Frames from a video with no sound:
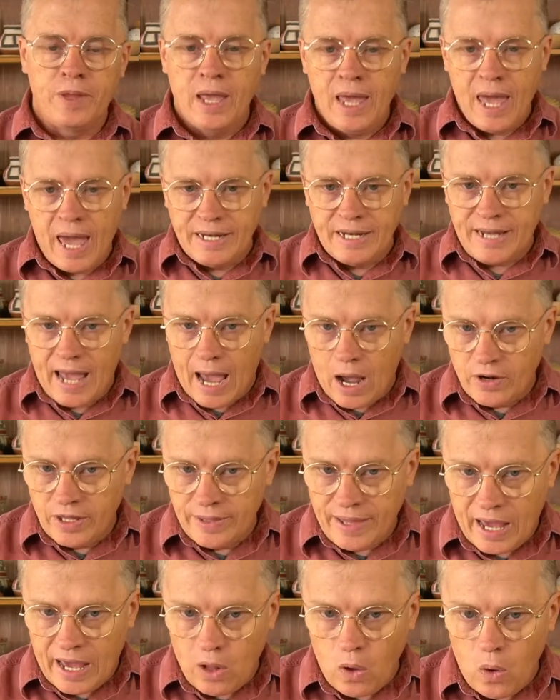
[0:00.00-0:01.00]
And down in
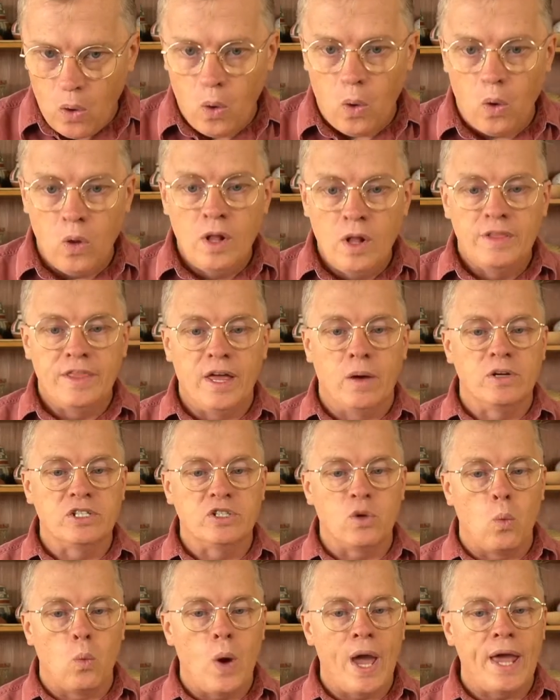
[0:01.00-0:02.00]
that hole, there was a
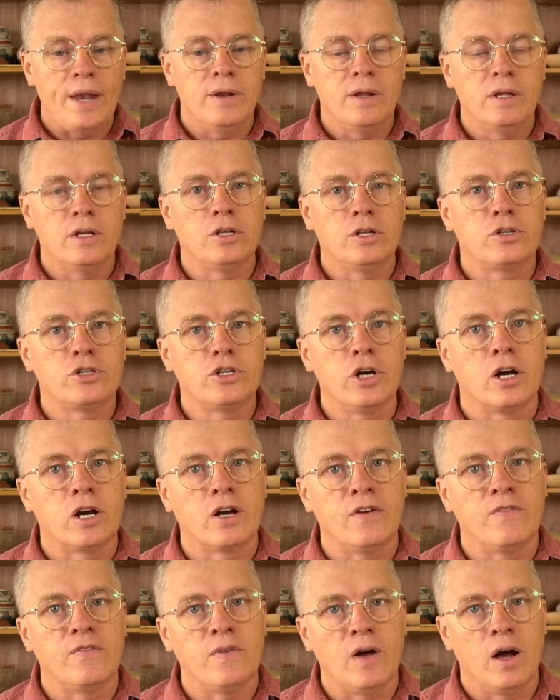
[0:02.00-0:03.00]
wet chunk
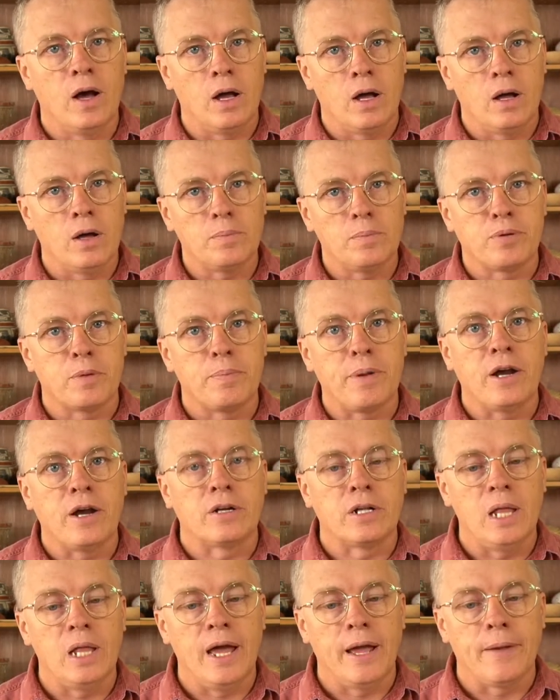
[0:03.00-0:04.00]
of uh, prepared
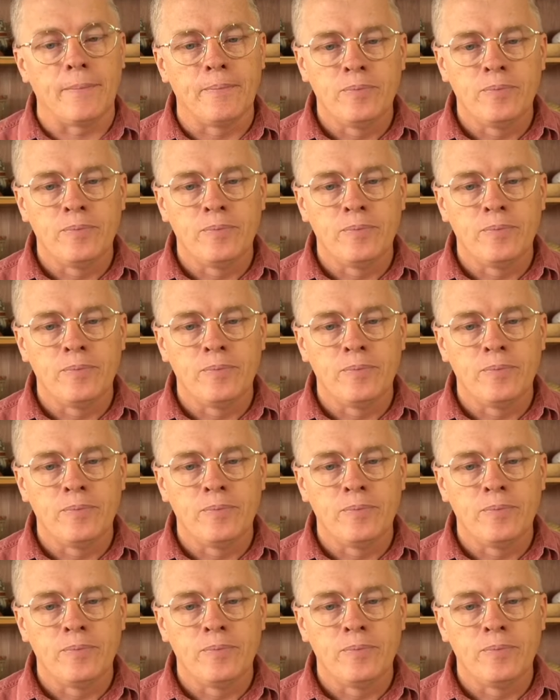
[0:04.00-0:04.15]
clay.